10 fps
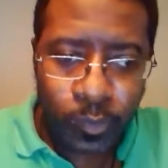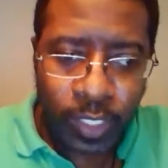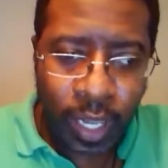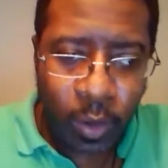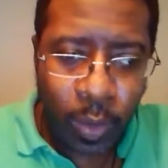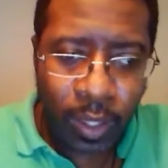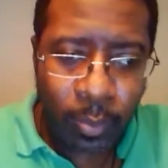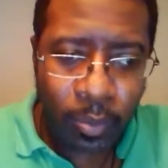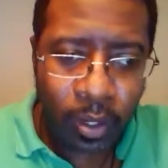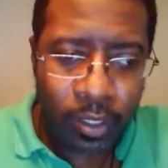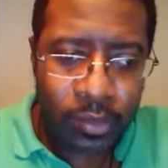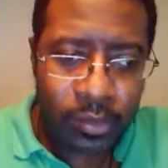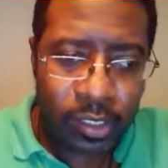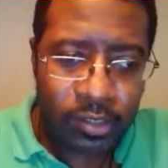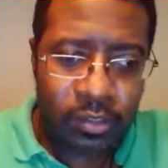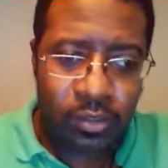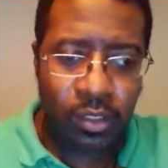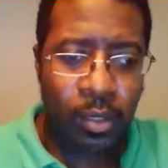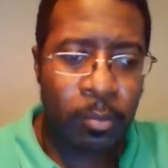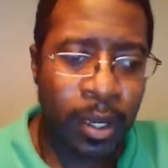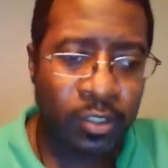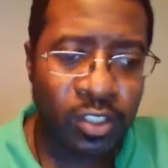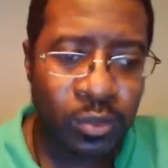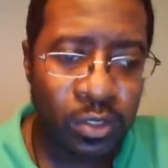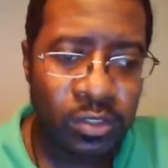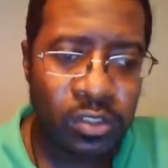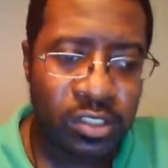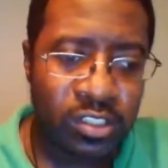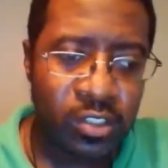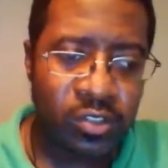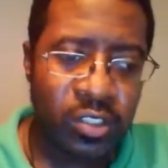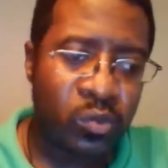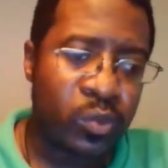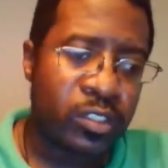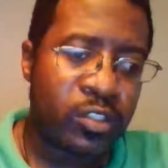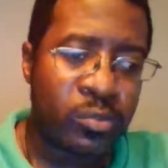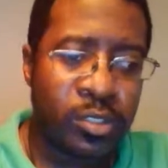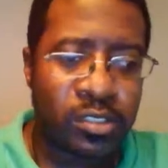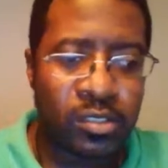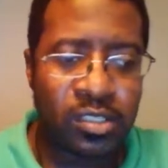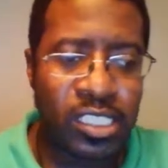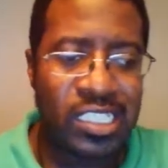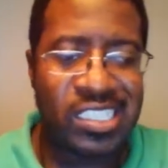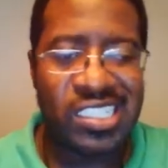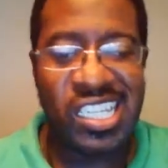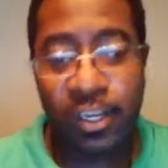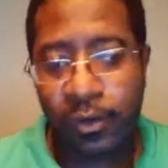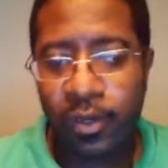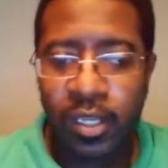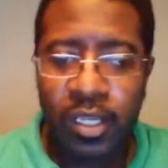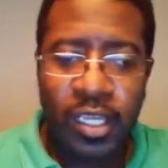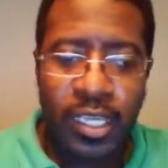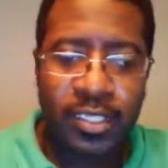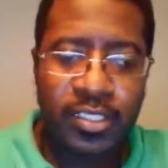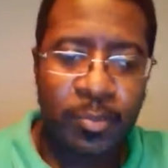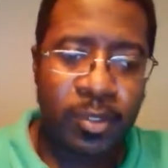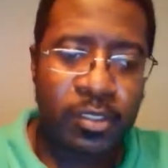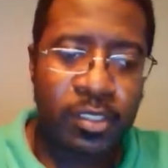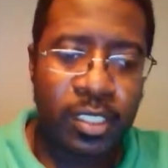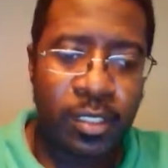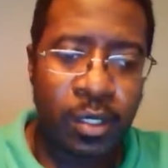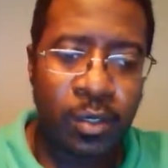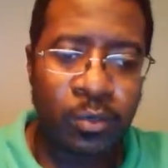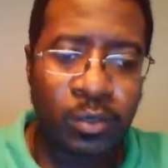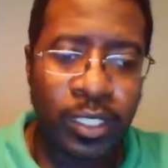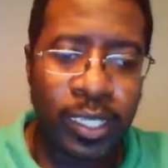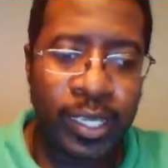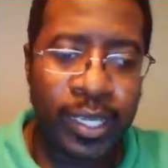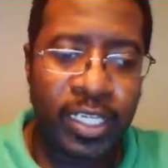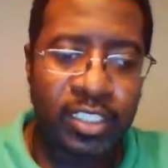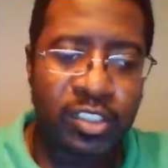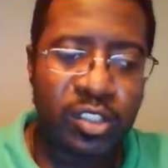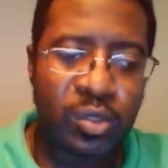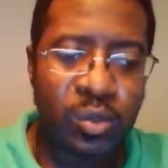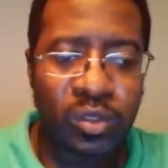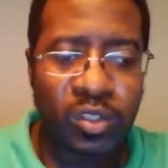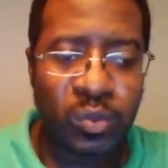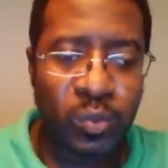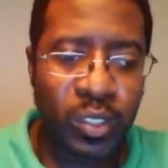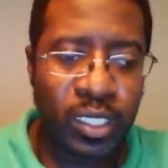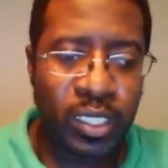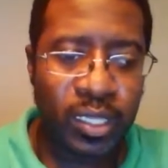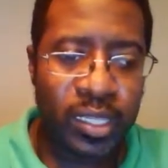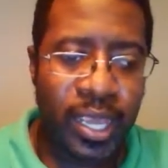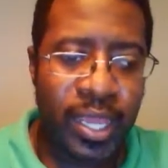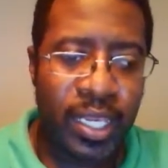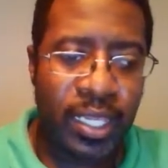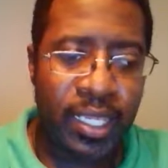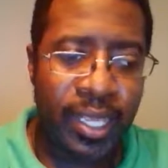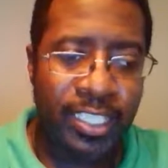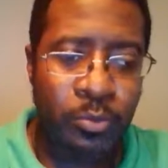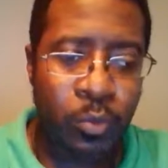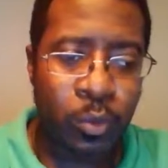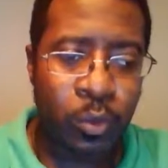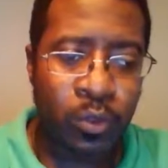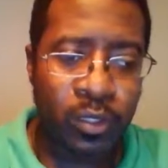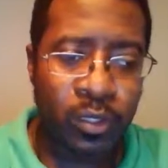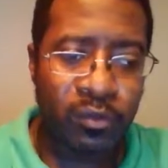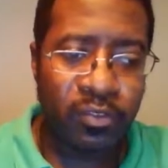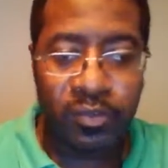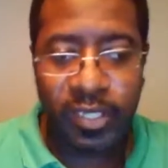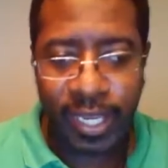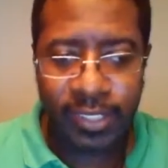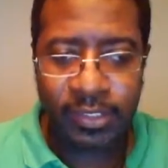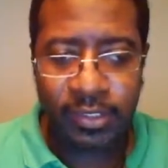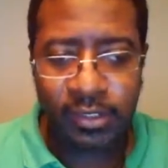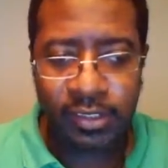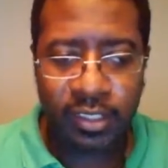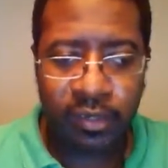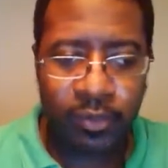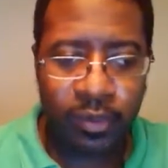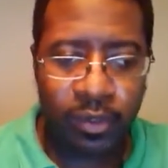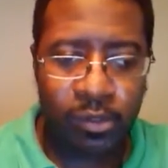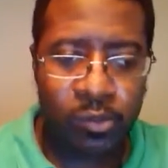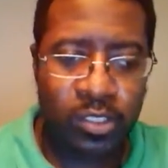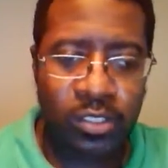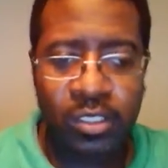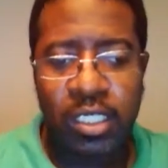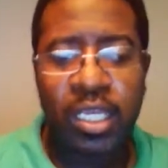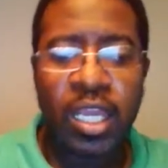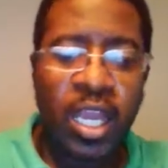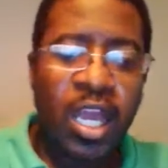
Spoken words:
Now, while the park conducts about 200 search and rescue missions each year, it typically only has 2 or 3 that last more than a few days. Sevier, originally